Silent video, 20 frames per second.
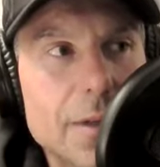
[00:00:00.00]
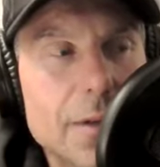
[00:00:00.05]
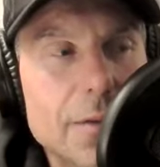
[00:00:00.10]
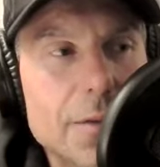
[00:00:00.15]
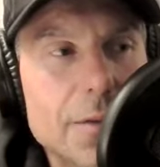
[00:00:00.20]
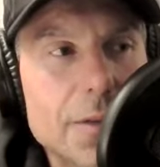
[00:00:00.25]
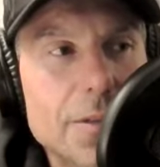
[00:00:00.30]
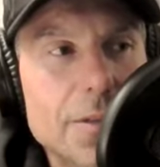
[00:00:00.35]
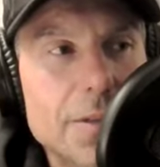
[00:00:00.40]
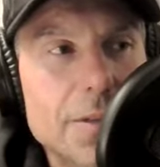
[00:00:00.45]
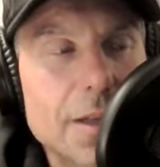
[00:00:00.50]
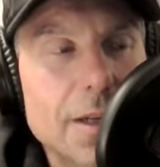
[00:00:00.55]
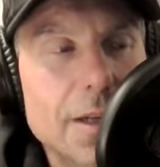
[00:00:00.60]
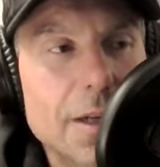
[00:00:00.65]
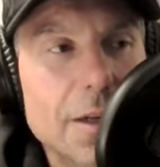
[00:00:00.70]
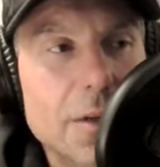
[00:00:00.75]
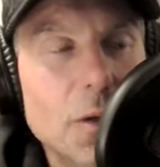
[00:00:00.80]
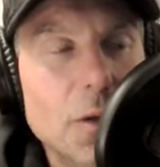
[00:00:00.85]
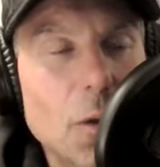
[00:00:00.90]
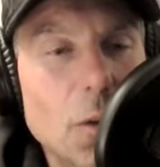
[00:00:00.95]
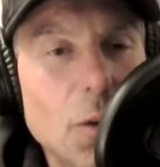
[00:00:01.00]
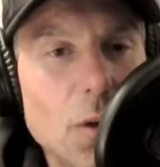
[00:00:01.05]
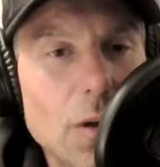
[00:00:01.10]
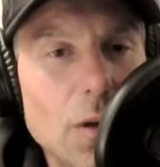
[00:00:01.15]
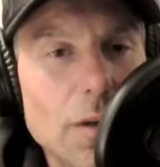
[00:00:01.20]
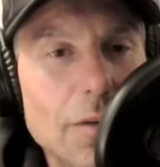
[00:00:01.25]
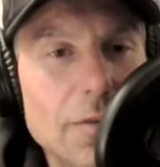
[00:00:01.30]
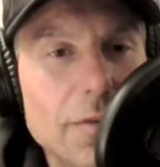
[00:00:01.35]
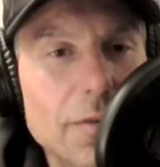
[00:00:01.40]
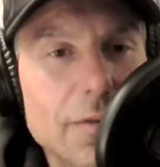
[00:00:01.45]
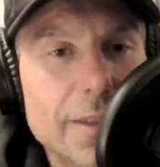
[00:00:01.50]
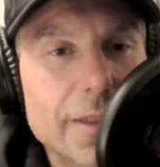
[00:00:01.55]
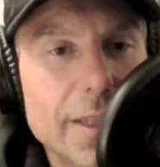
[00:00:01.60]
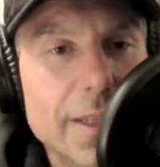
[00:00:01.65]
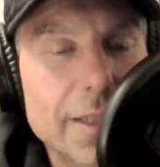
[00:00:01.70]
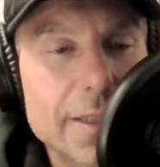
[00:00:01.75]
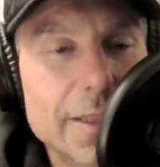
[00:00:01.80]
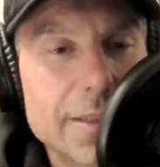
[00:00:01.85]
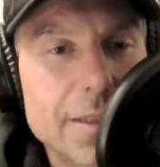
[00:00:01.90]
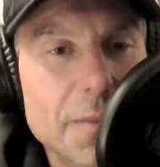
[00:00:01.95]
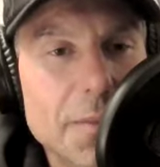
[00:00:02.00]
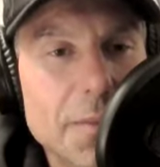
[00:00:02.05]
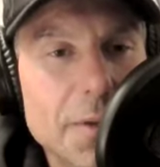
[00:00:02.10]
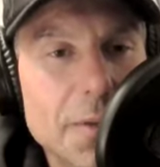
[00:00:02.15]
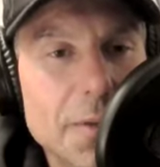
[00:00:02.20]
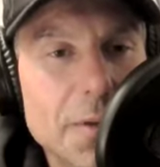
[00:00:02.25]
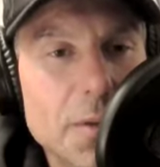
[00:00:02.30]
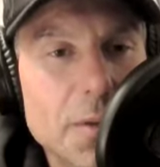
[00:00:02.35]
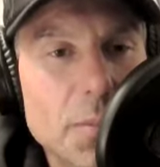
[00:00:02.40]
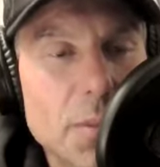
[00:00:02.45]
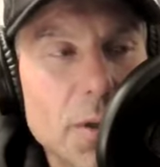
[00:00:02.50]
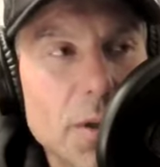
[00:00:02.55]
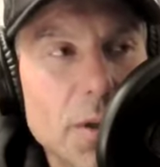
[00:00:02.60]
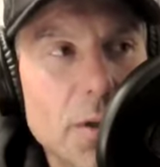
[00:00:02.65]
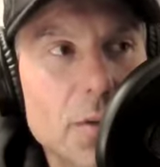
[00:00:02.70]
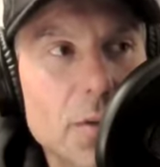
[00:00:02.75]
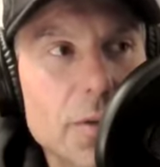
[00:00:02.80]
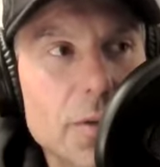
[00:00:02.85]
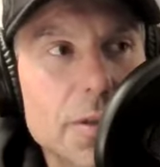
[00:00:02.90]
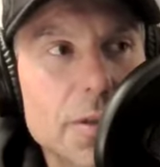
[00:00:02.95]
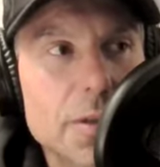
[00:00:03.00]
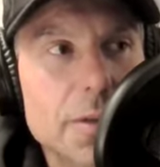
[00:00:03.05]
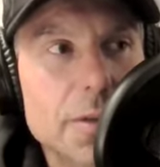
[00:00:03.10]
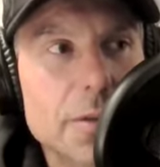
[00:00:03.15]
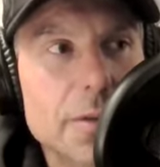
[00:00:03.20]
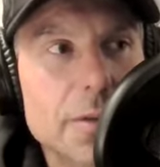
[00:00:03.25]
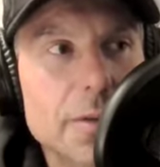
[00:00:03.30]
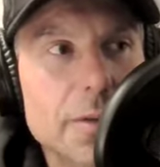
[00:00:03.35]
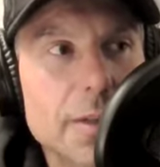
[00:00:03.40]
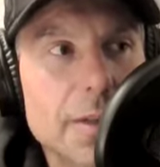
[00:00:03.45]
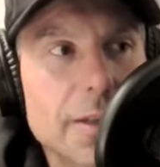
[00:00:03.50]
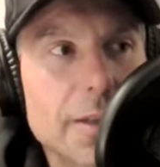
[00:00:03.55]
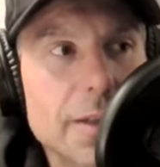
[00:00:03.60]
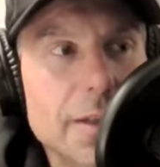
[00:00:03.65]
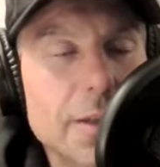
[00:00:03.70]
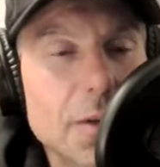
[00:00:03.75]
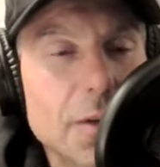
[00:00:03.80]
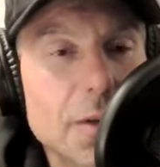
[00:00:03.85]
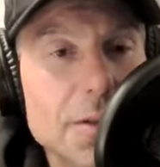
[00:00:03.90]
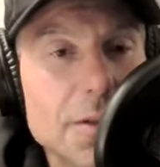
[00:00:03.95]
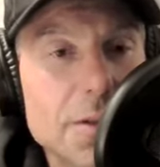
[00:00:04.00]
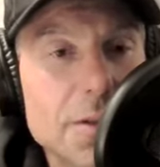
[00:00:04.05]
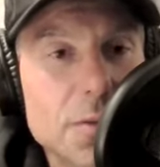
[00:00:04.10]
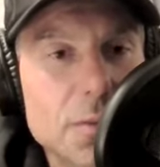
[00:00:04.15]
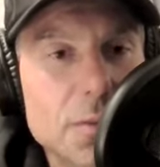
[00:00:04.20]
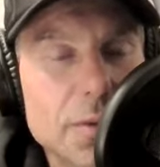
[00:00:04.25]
just a goal of killing something with a bow to, this is